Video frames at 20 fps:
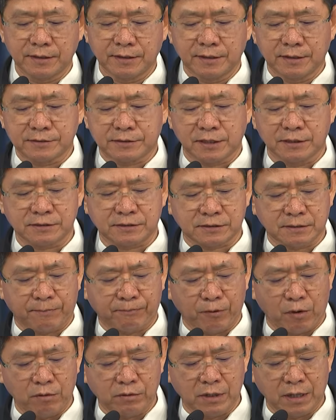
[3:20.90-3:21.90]
Since the
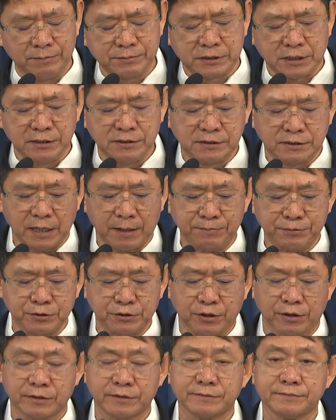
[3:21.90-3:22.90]
program's
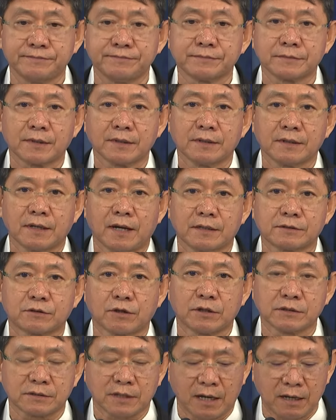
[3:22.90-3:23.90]
inception, a
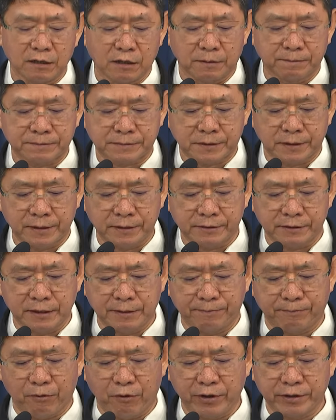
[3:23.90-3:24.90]
total of
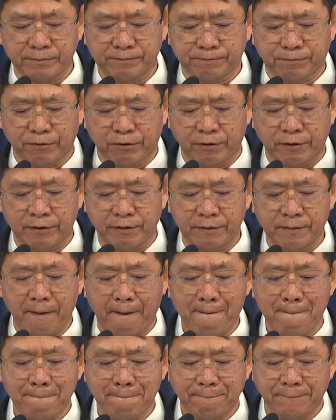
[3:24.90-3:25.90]
30.4
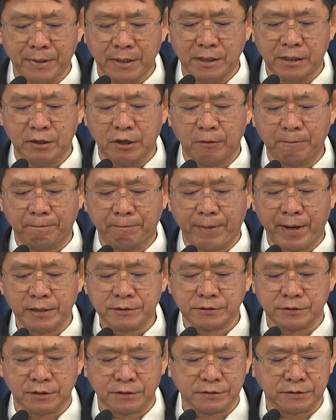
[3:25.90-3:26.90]
billion
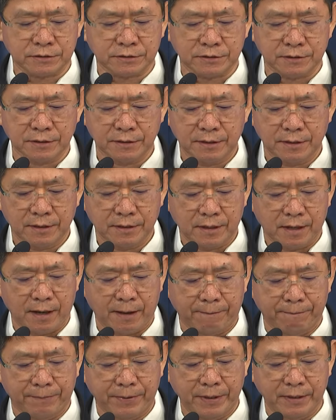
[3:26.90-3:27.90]
pesos
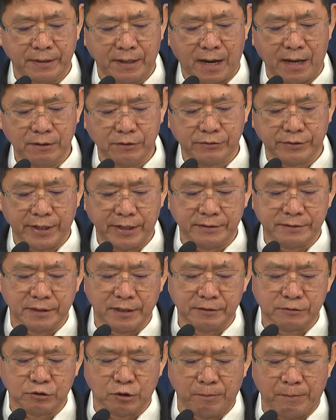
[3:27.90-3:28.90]
have been
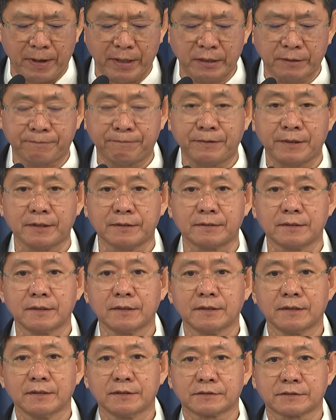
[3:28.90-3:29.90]
allocated to benefit
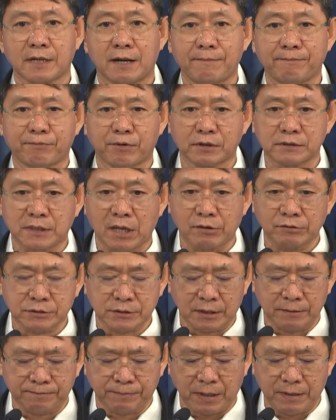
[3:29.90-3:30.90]
some
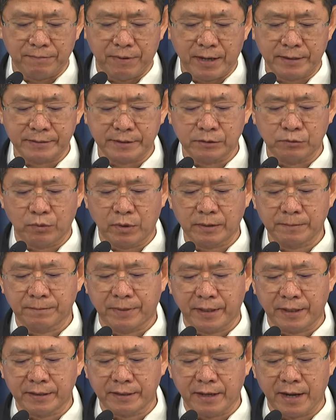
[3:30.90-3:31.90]
4,501
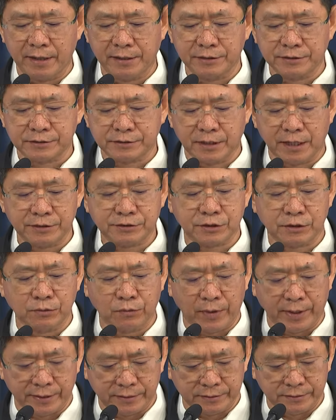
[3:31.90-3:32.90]
barangays
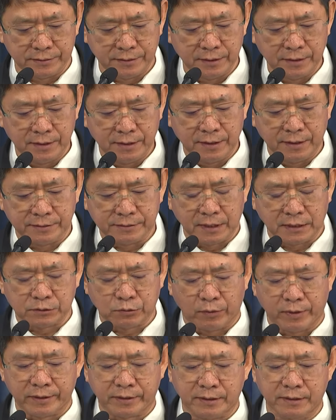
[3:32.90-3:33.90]
nationwide that
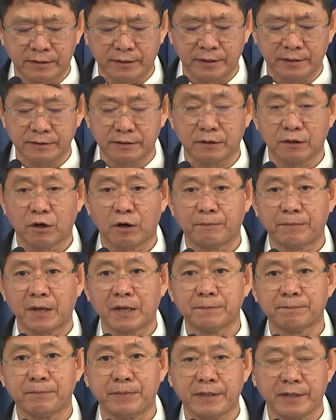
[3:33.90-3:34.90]
were cleared of
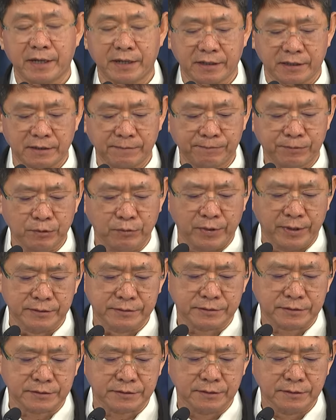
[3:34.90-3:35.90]
NPA
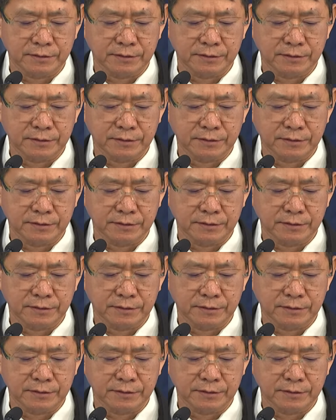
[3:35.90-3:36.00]
influence.